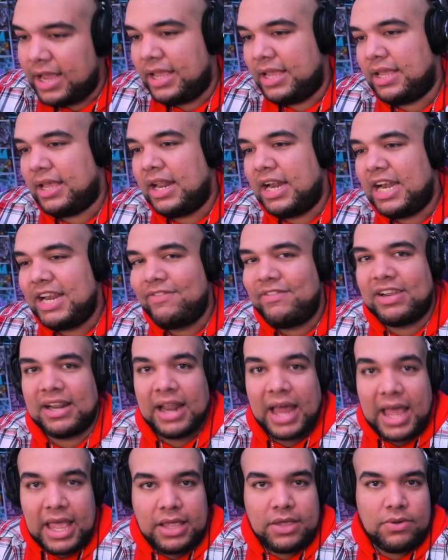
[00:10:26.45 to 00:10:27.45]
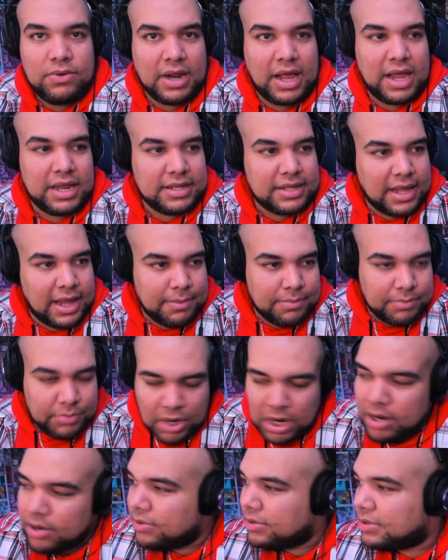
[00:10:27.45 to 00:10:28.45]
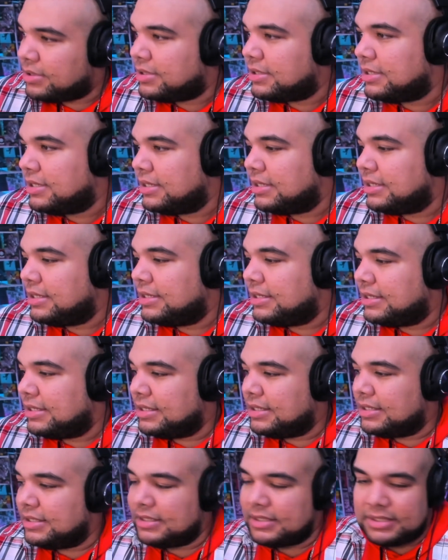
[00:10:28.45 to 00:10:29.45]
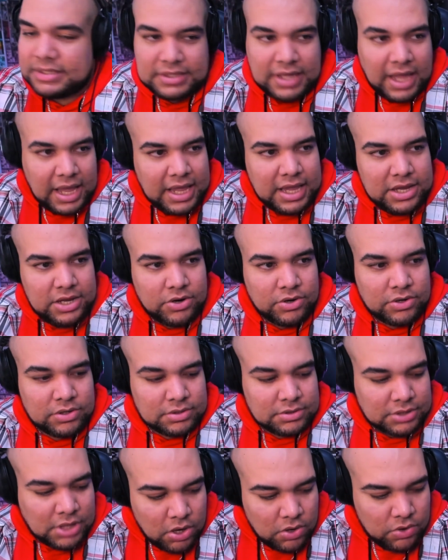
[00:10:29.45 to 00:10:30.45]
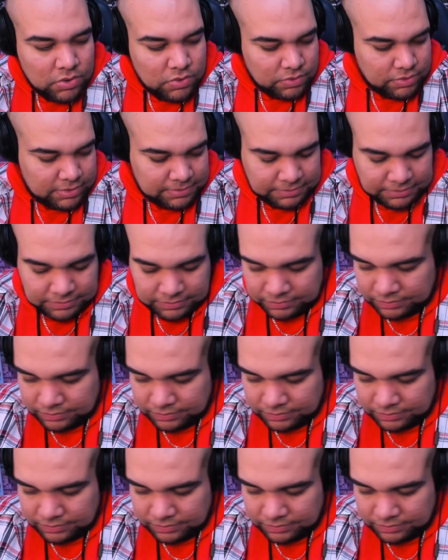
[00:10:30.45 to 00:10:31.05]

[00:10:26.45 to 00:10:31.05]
I didn't even like you like that, bro. Stay in your zone.